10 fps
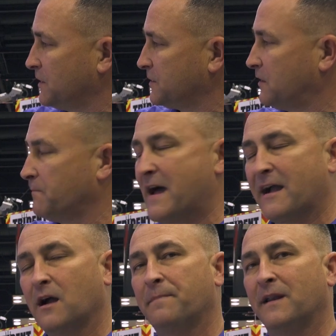doesn't come
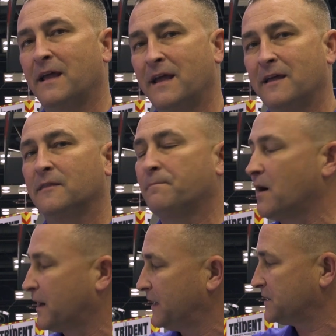back up and hit the
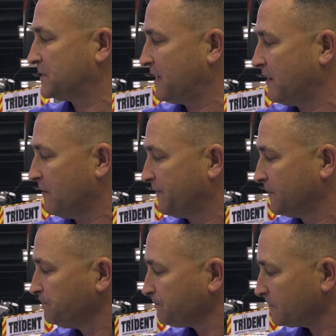bucket itself.
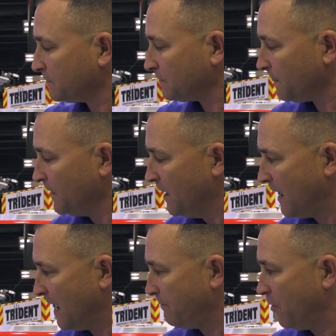
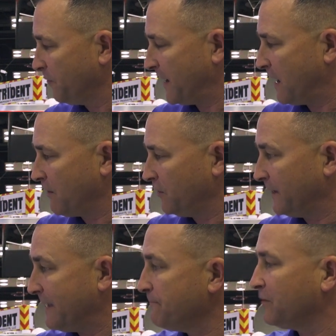On both aerial
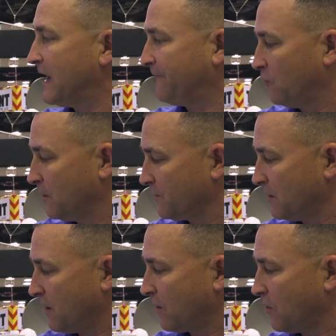and platforms,
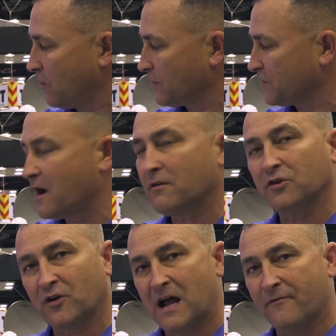our horizontal
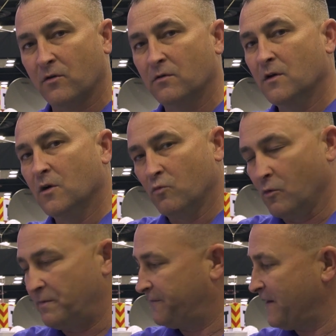travel will
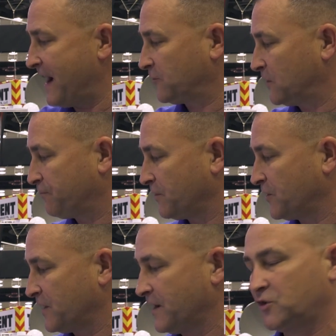be factory
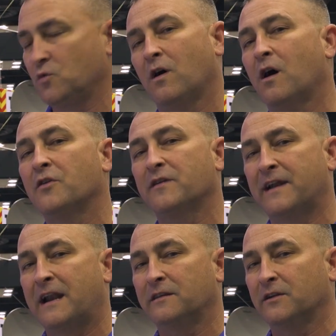preset to
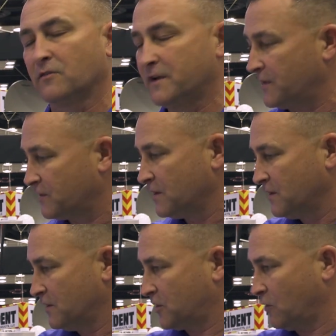180 degrees
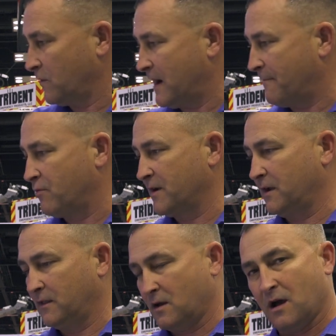so we're not
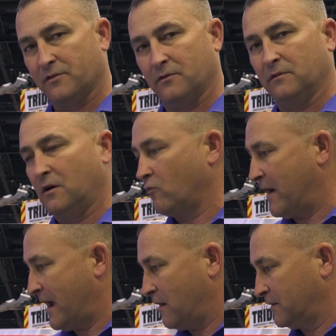bringing the nozzle
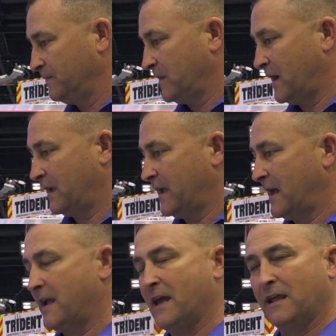around and again
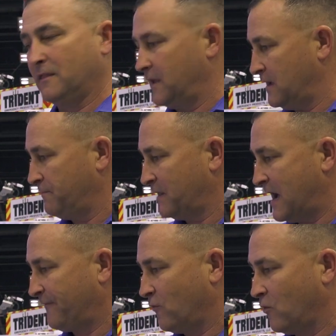hitting the
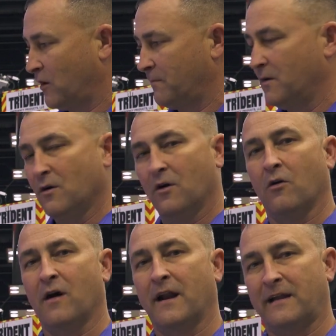platform,
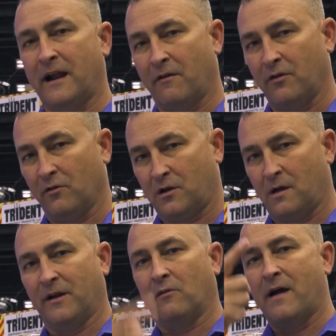or on an aerial
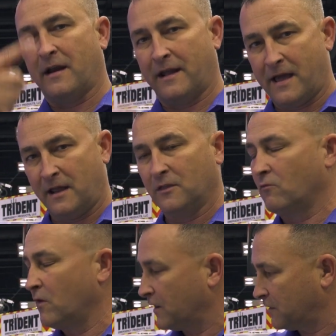coming around and hitting the
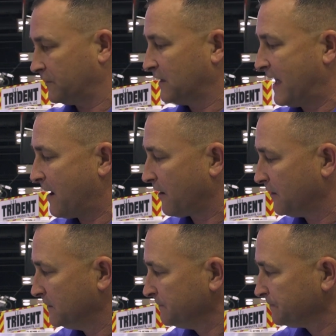rungs of the ladder.
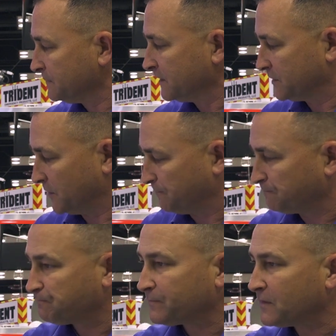So
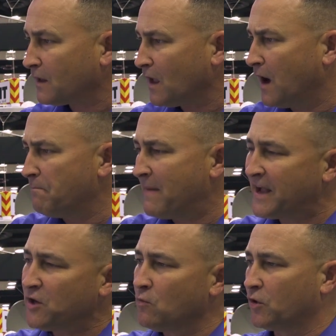on
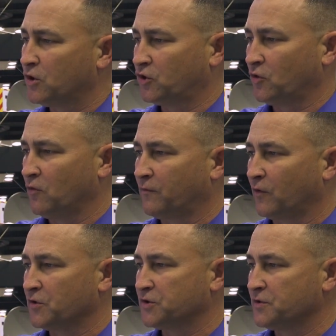manual control
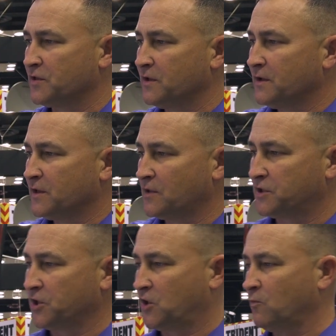versions,
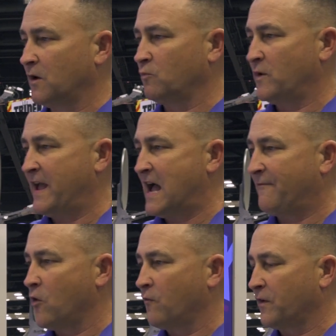such as the one we have
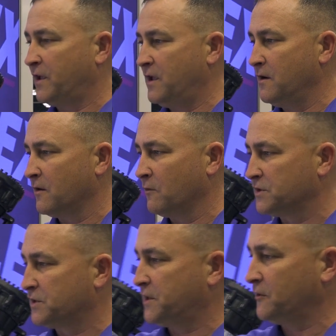over here, which
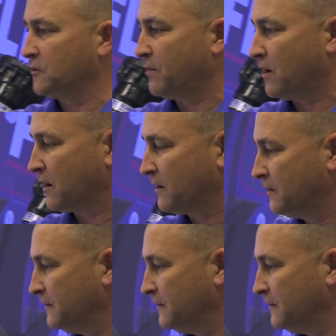is tiller bar,